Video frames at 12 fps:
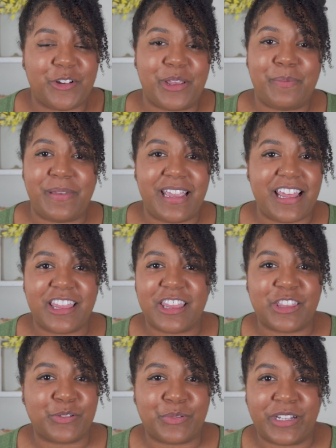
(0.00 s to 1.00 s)
creepy,
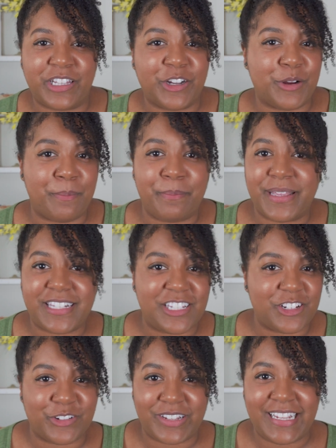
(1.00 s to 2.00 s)
thriller,
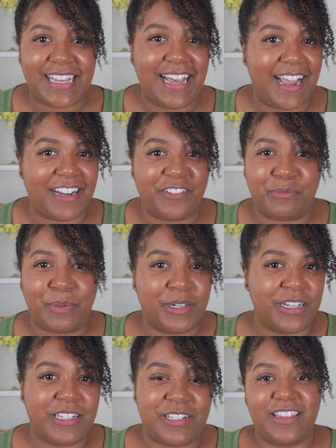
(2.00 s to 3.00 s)
mystery kind of books.